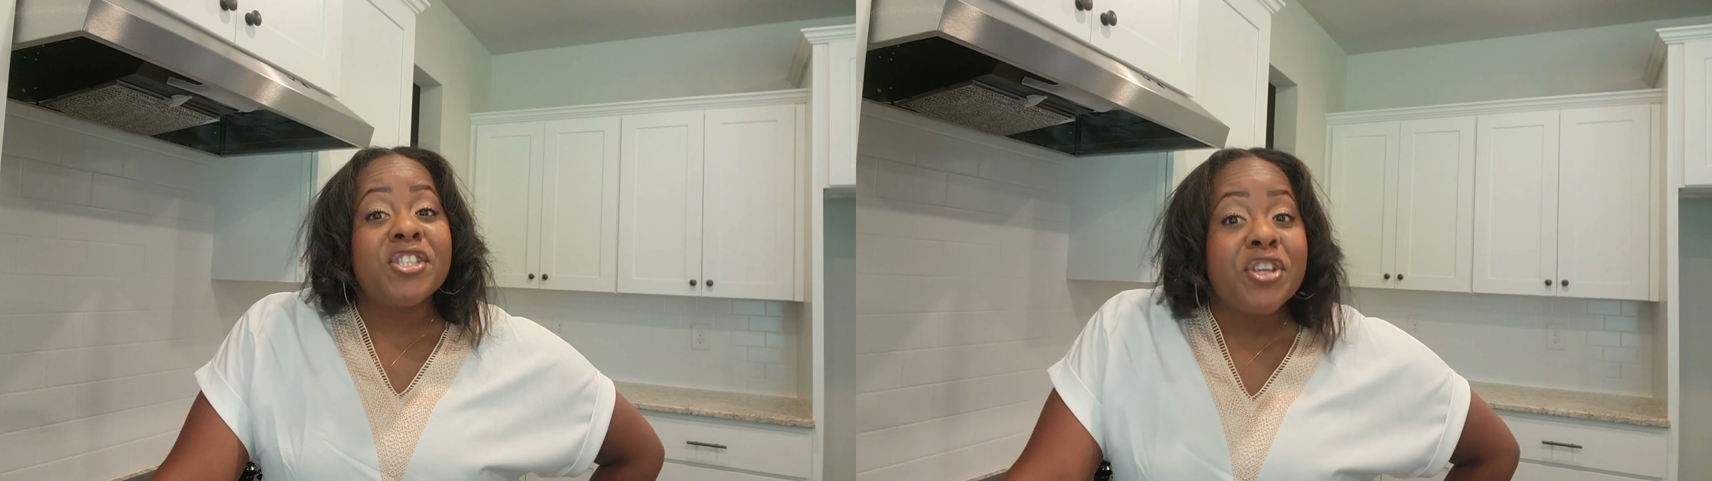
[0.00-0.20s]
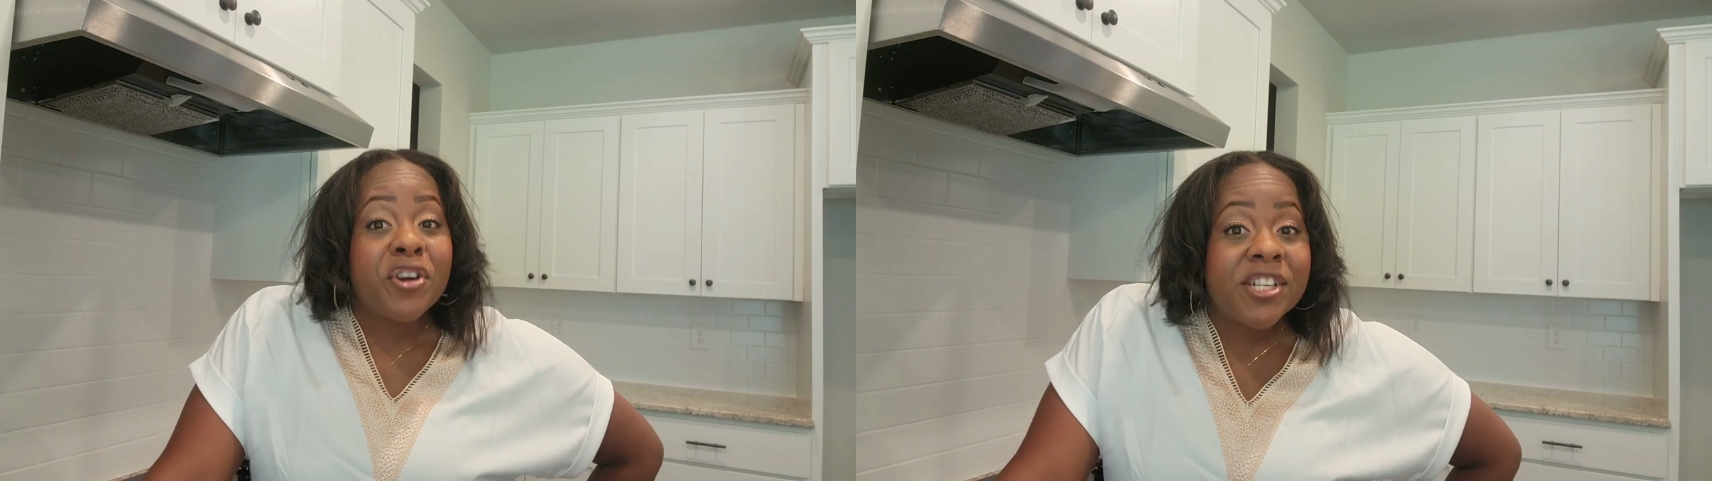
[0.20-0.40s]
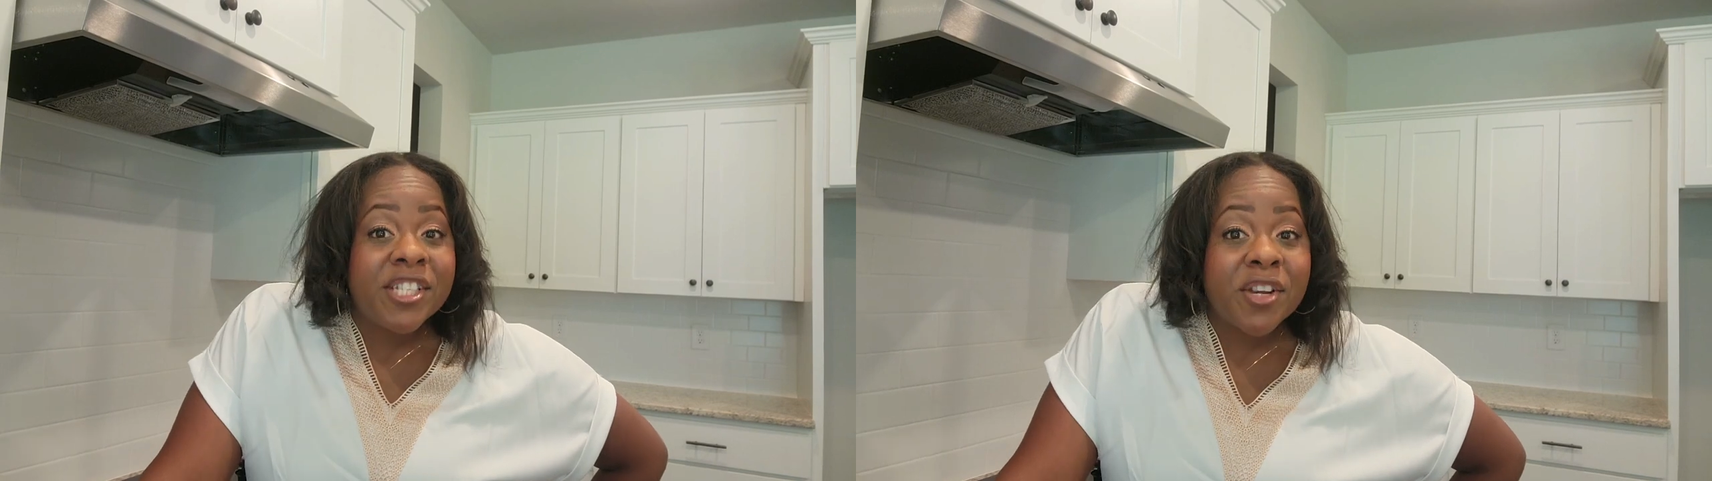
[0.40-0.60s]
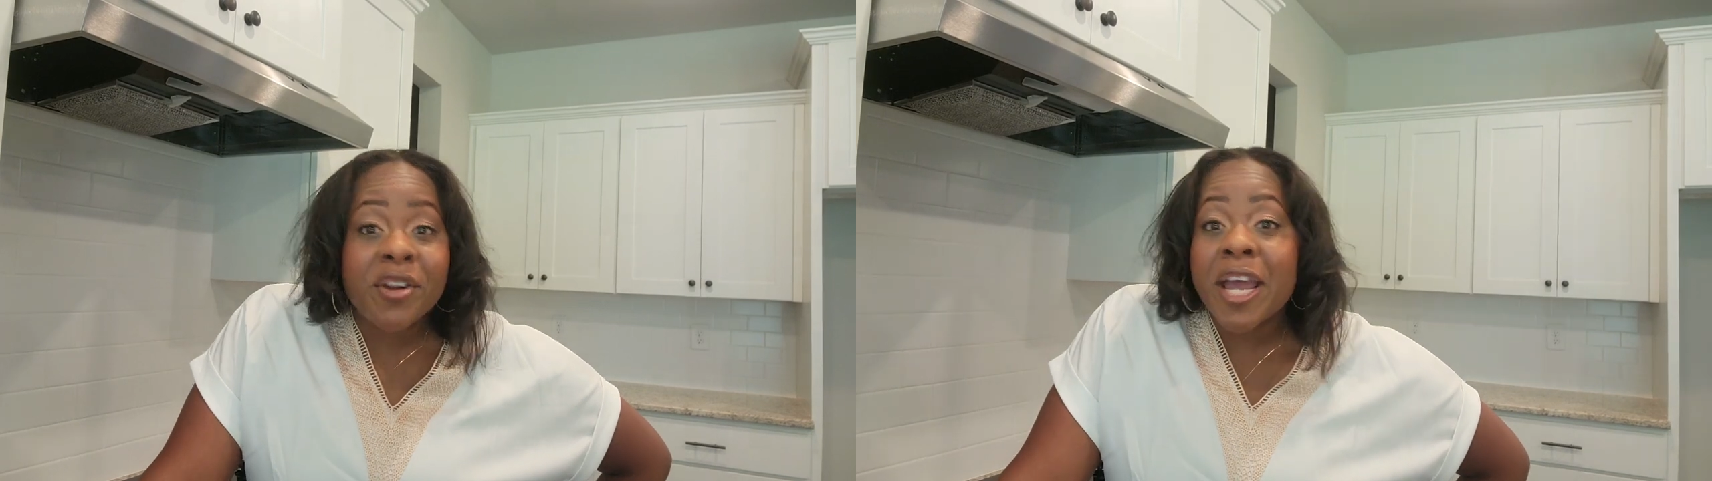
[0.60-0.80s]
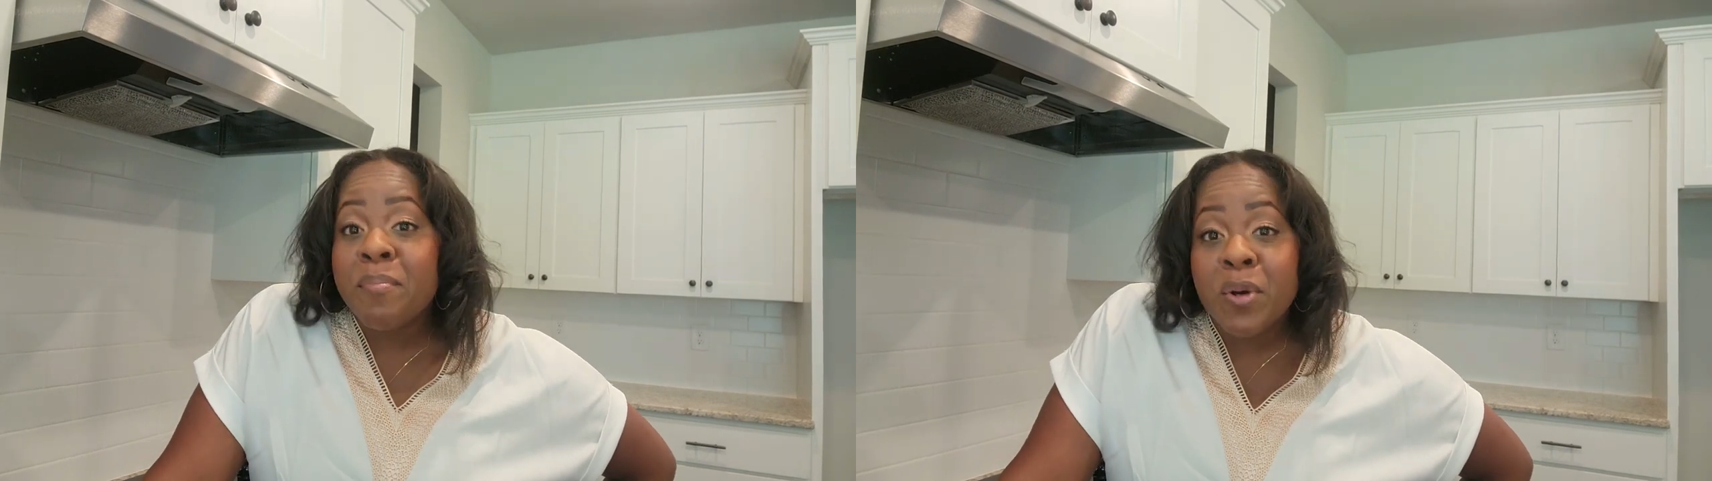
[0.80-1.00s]
So you're
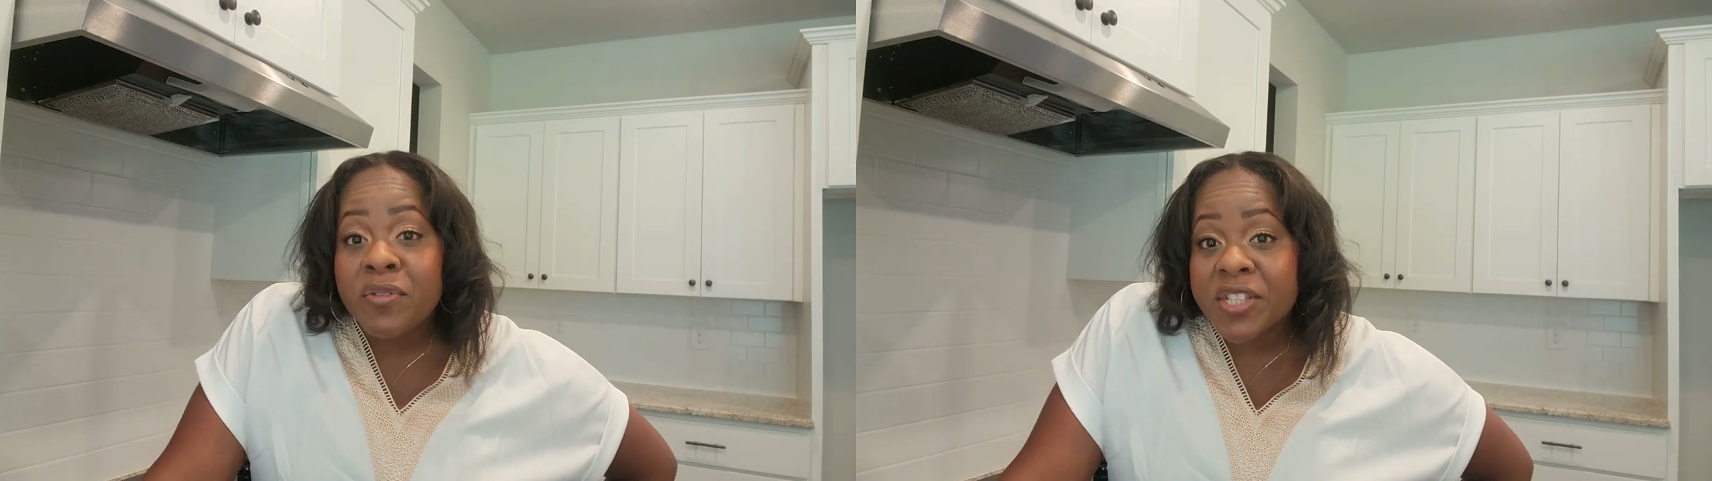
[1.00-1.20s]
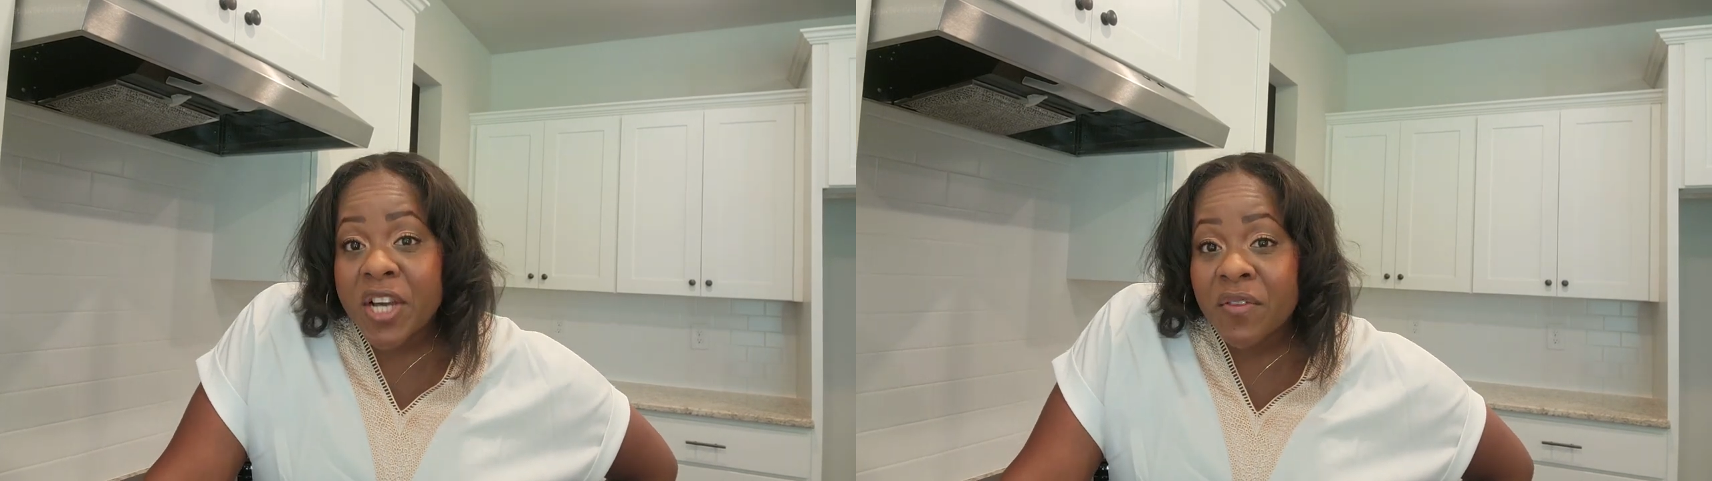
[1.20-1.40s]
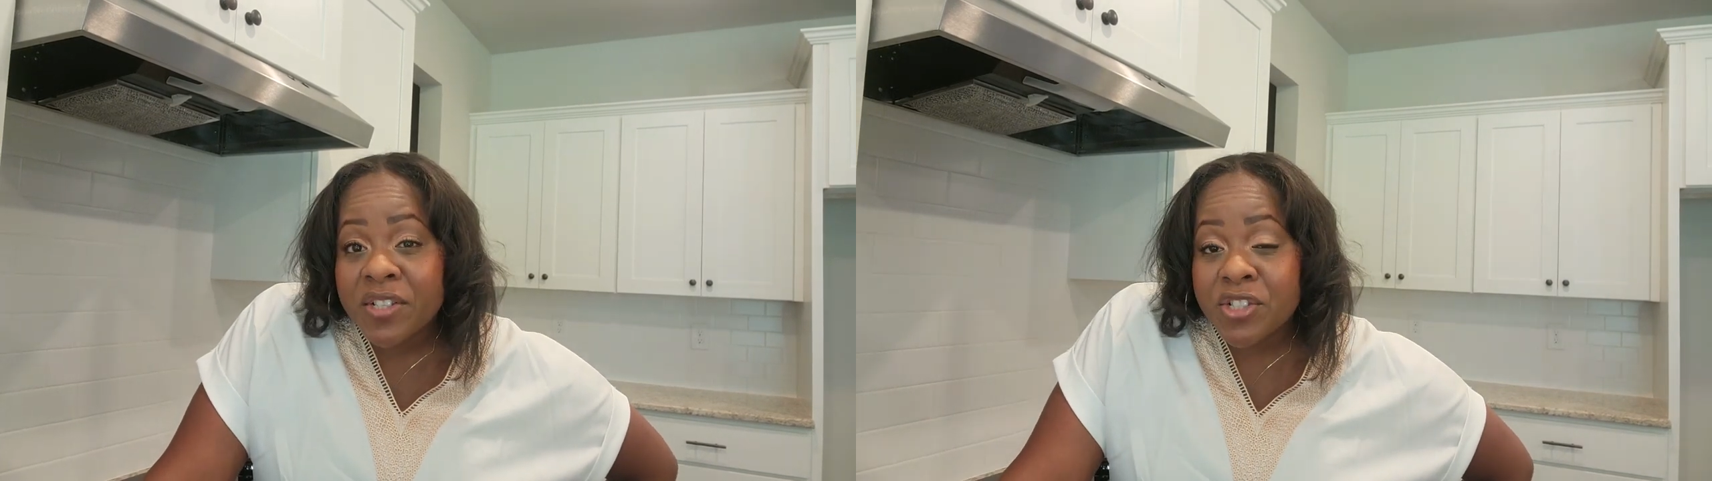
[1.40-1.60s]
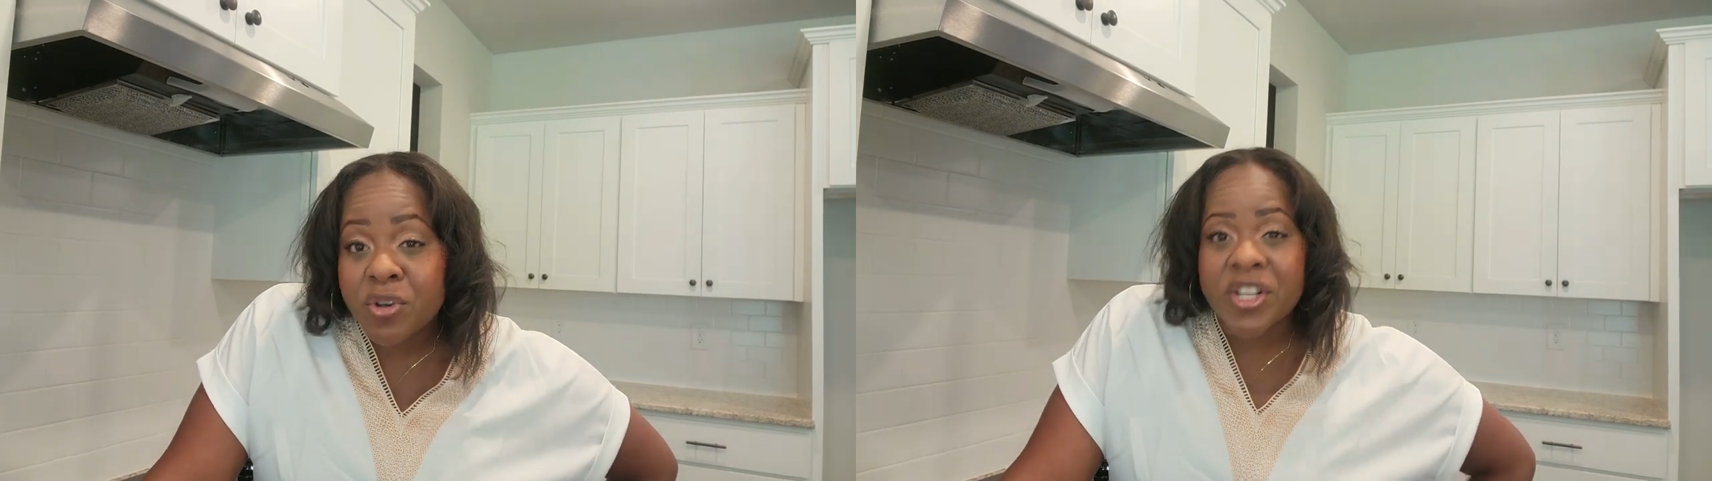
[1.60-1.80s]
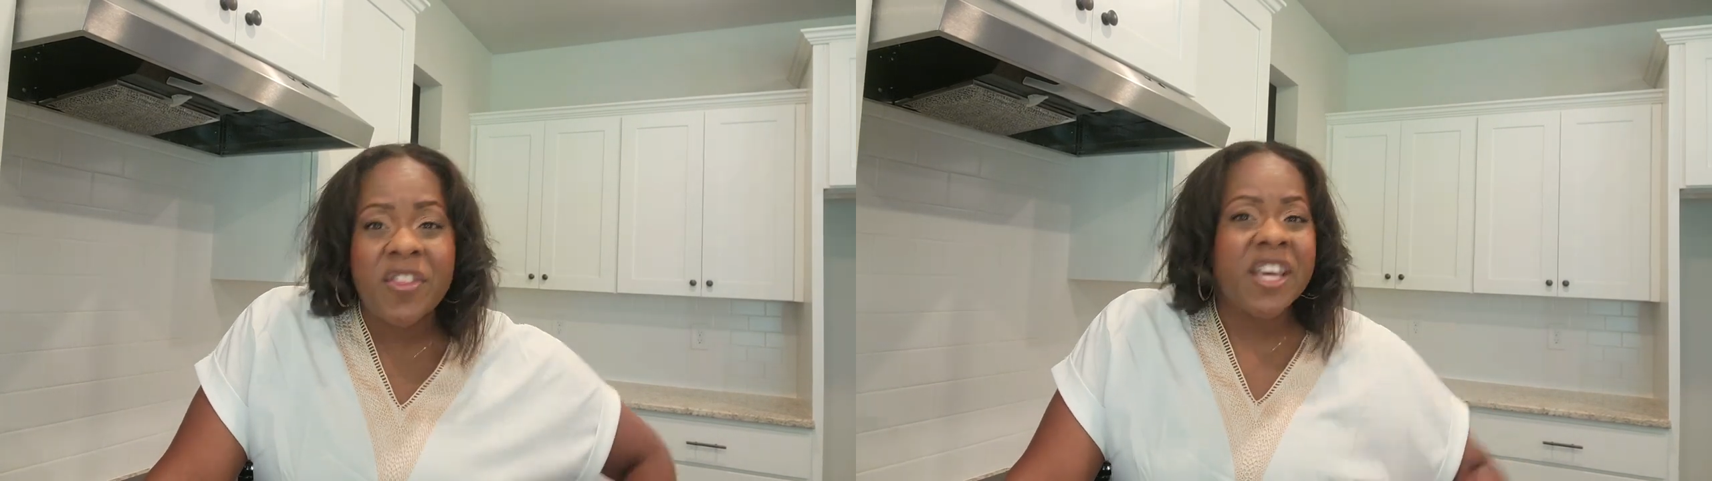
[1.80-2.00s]
considering a move to Covington,
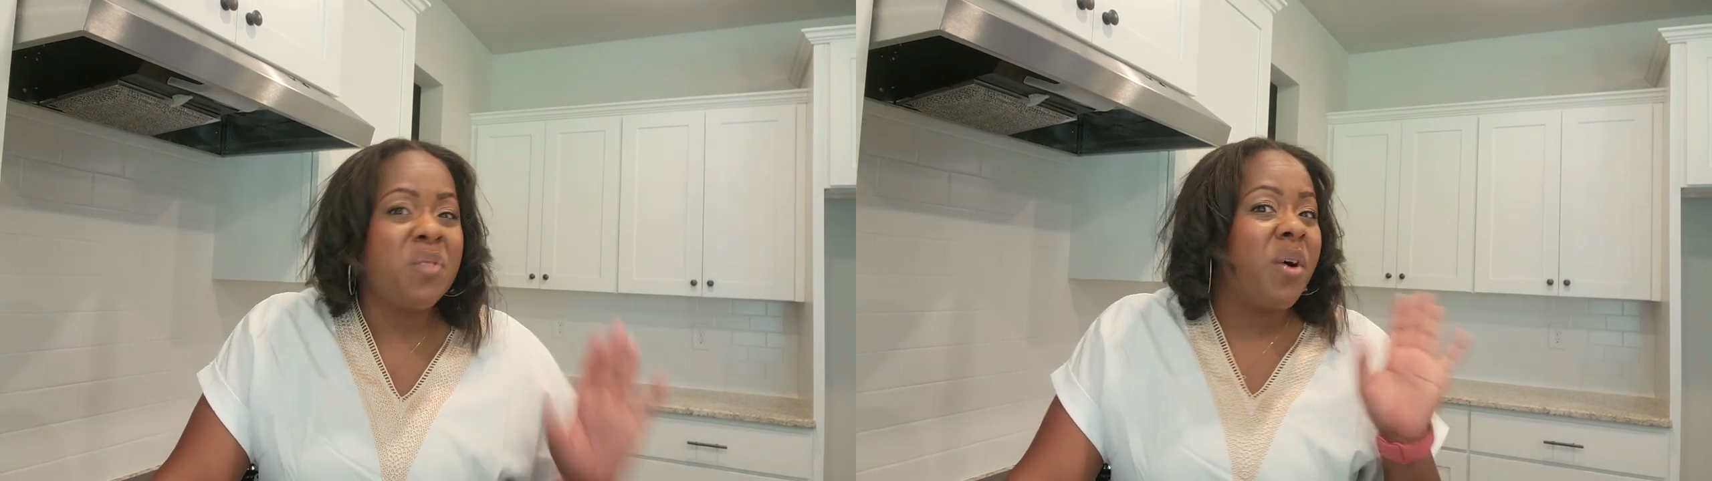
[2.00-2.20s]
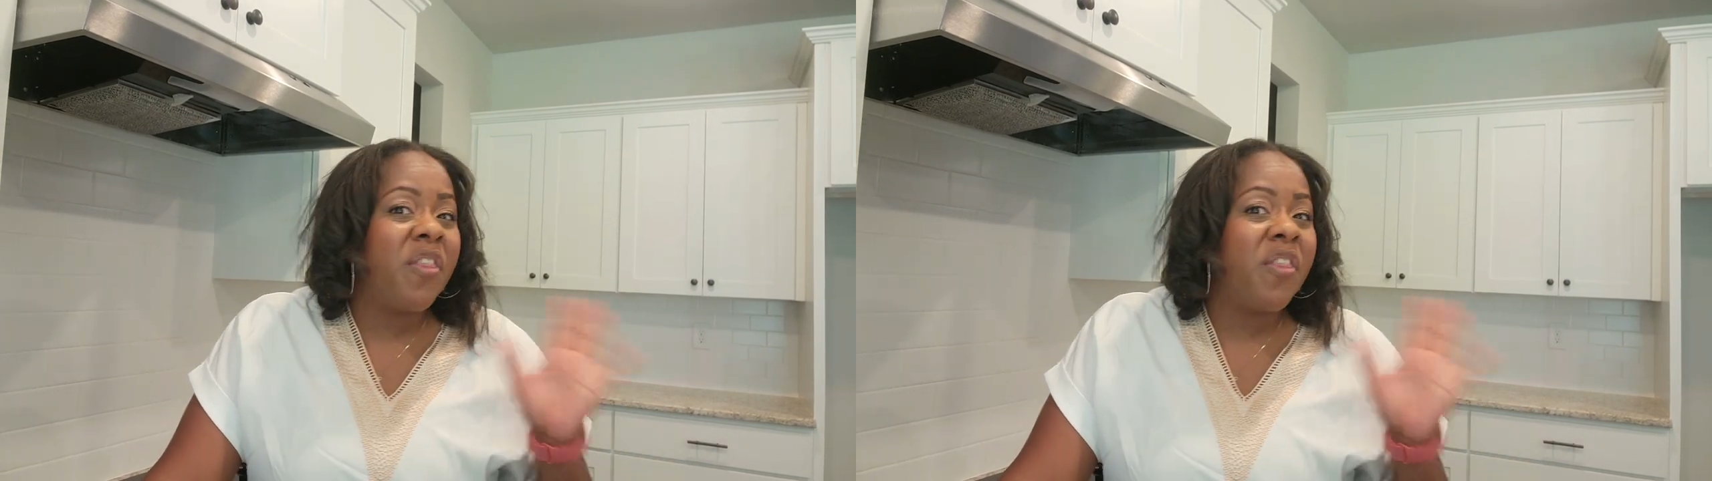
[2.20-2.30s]
Georgia, thinking,